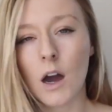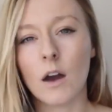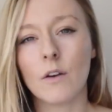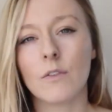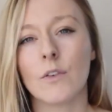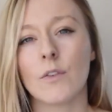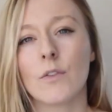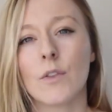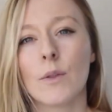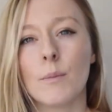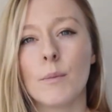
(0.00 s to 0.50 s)

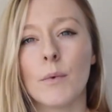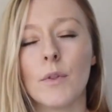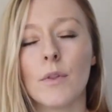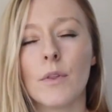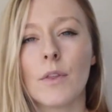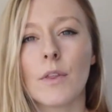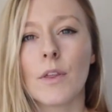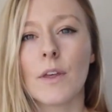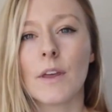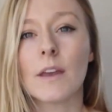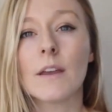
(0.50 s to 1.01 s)
half of the
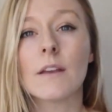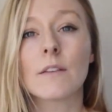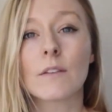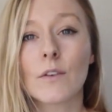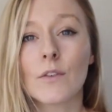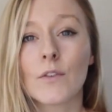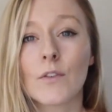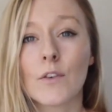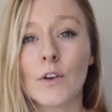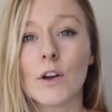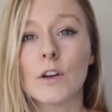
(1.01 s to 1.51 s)
month is
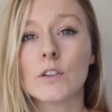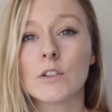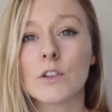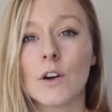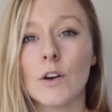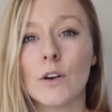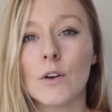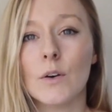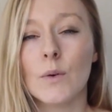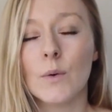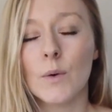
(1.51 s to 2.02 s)

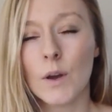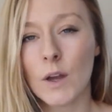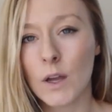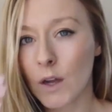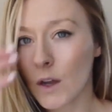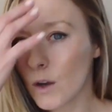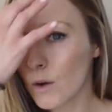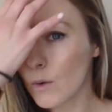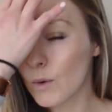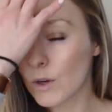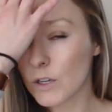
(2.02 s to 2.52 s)
fertile,
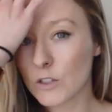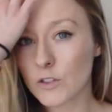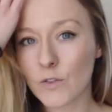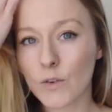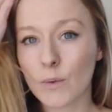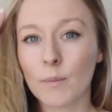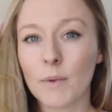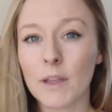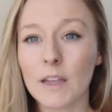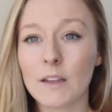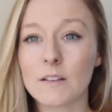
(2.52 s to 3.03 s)
which
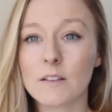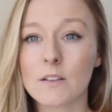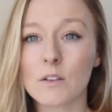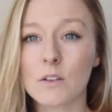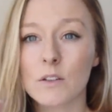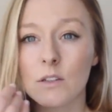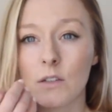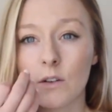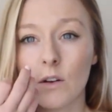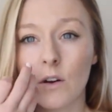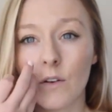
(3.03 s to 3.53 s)
for me is
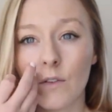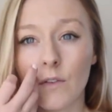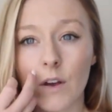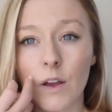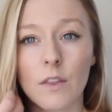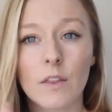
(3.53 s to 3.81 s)
good enough.